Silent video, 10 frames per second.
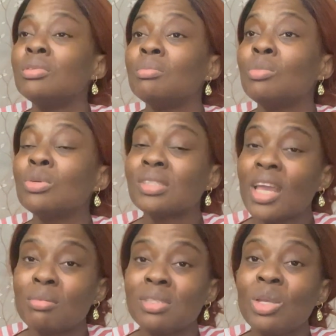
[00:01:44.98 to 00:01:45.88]
most
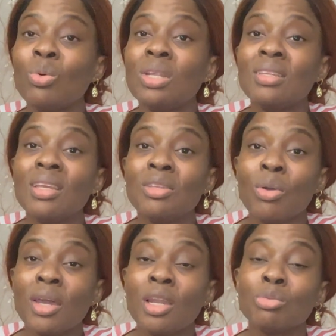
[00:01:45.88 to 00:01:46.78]
times the only thing
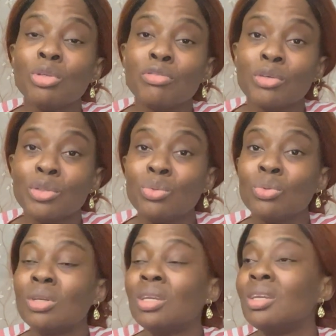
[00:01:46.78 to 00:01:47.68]
they'll end up doing for you
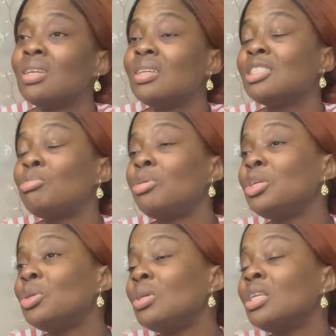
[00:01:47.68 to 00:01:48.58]
is bringing
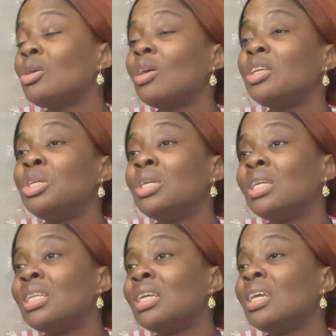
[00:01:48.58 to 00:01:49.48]
you in, calling you
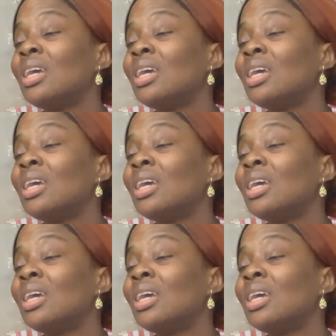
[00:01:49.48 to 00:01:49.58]
in,